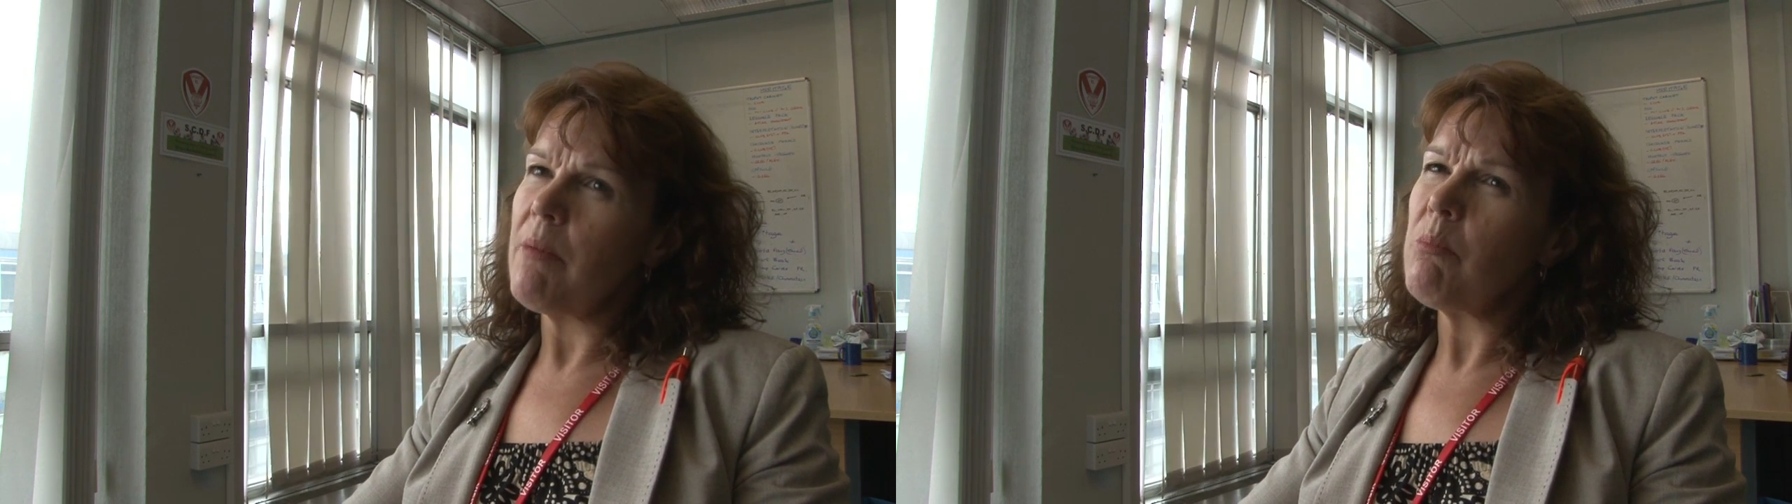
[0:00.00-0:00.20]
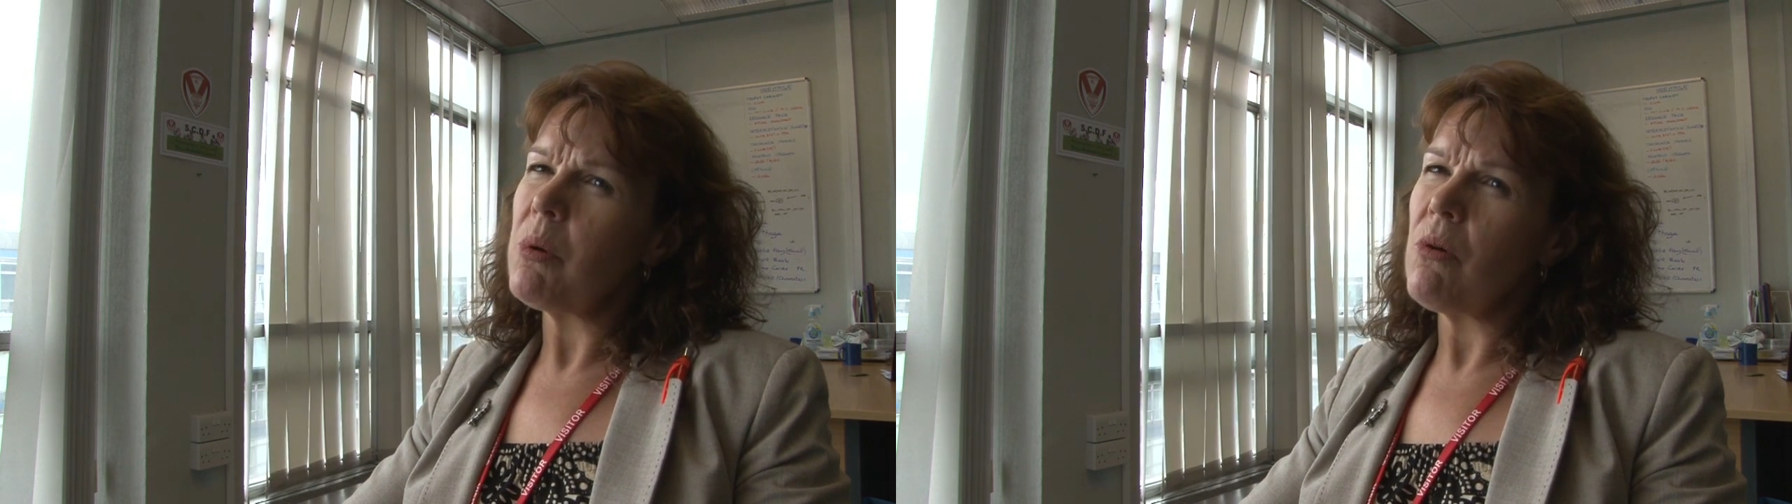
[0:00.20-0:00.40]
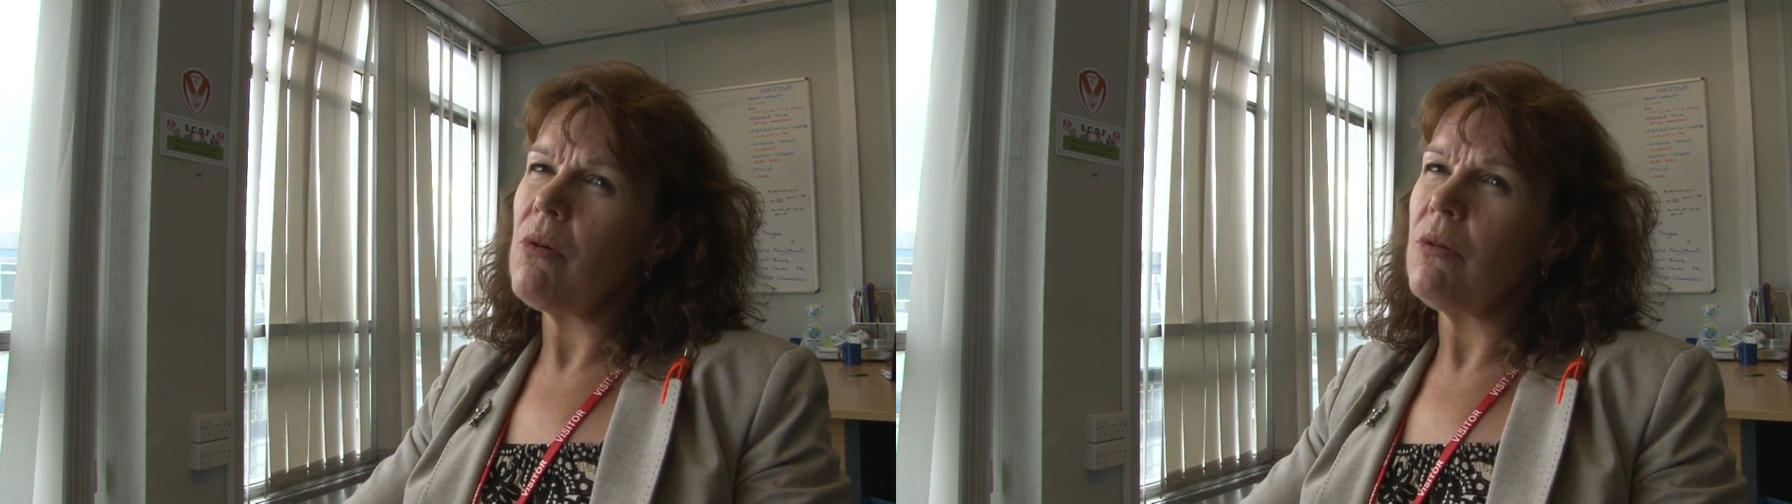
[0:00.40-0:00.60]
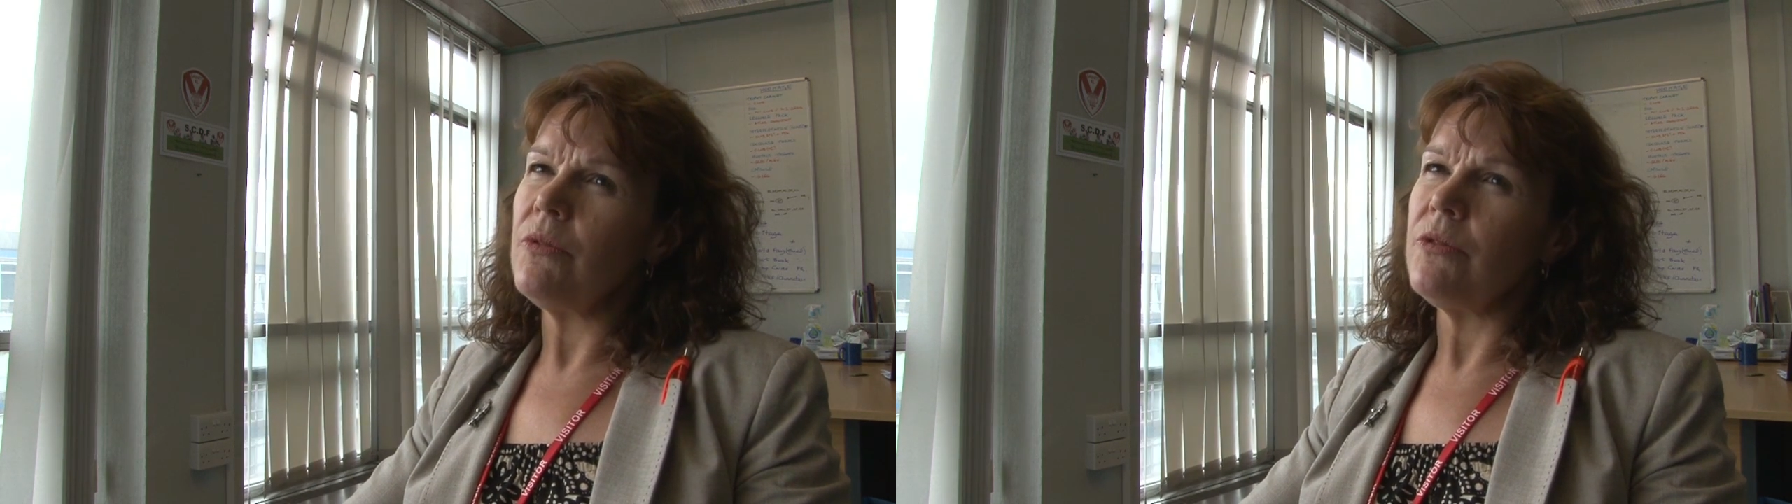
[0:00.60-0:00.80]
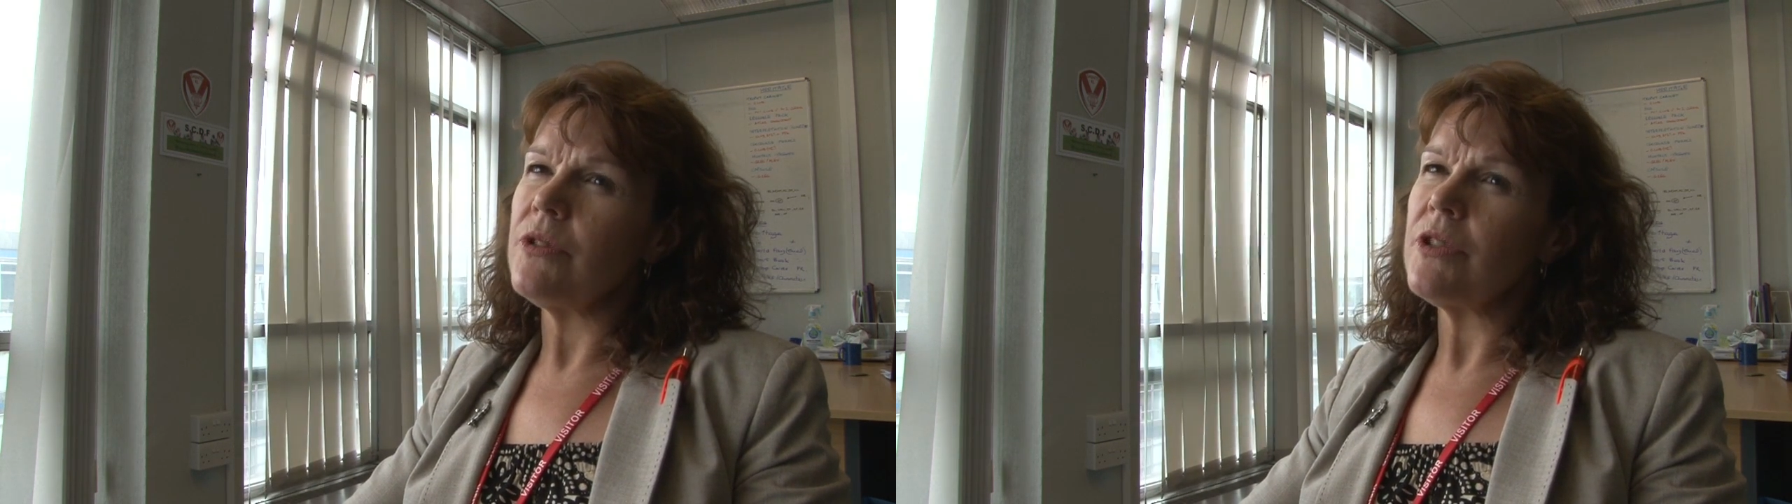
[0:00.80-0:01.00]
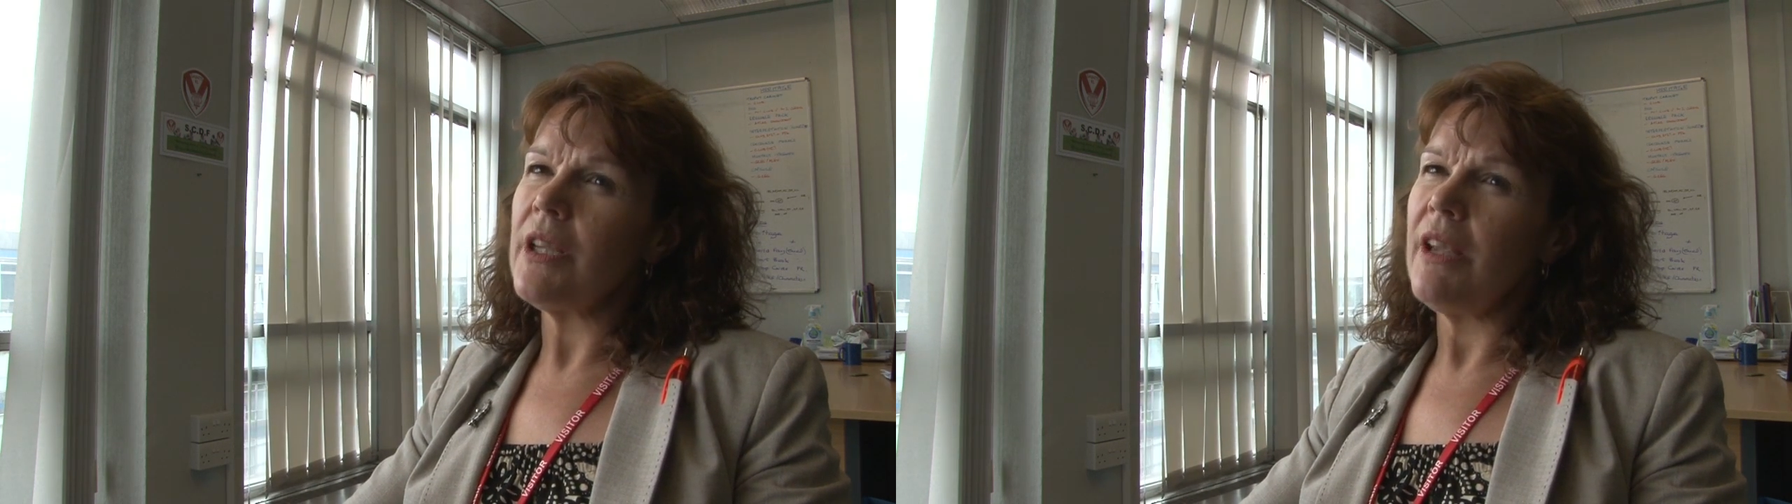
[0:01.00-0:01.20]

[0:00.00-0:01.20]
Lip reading: important